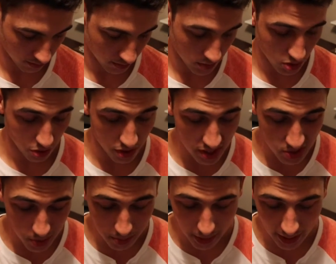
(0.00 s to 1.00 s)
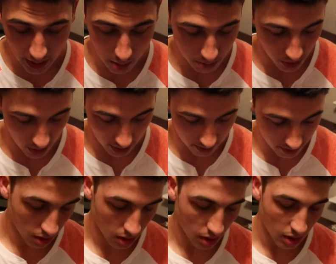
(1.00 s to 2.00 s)
So this one might help you out.
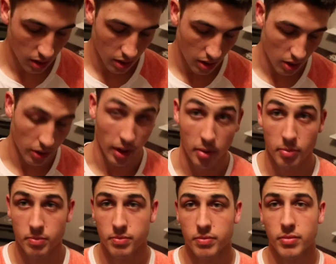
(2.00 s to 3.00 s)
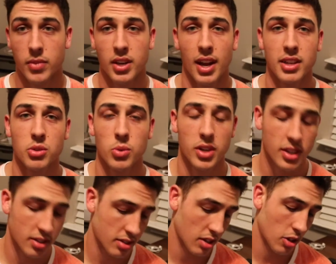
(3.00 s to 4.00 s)
Okay. The next one
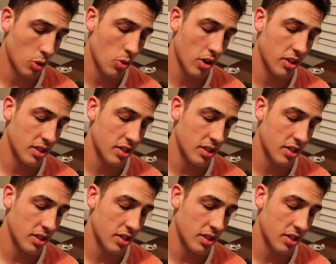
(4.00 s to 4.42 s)
is, you are the